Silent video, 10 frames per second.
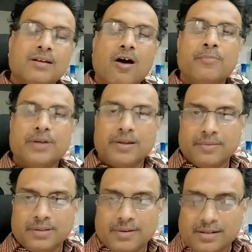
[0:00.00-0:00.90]
how many
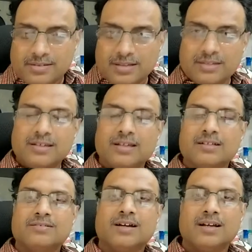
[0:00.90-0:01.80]
of them are still
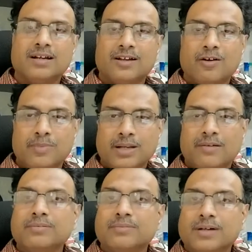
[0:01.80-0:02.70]
single-stranded, how many
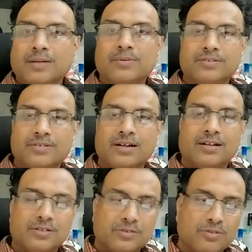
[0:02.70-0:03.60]
of them are double-stranded,
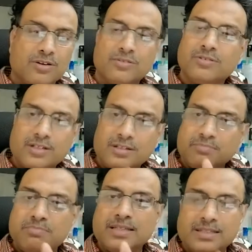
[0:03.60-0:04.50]
and so on. So it
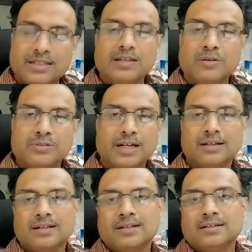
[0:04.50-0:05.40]
basically looks at
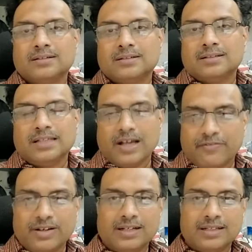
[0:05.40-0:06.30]
the
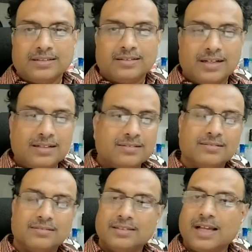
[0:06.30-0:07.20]
affinity, right?
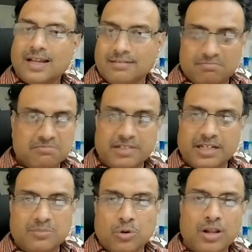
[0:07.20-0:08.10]
So you can
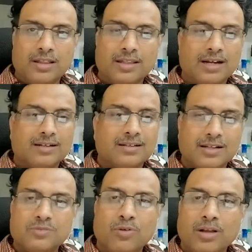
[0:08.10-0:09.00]
read more on that.
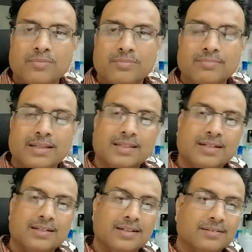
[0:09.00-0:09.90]
That's one
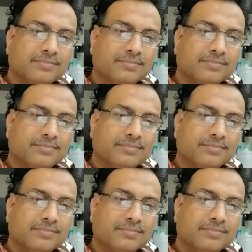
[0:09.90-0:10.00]
method here.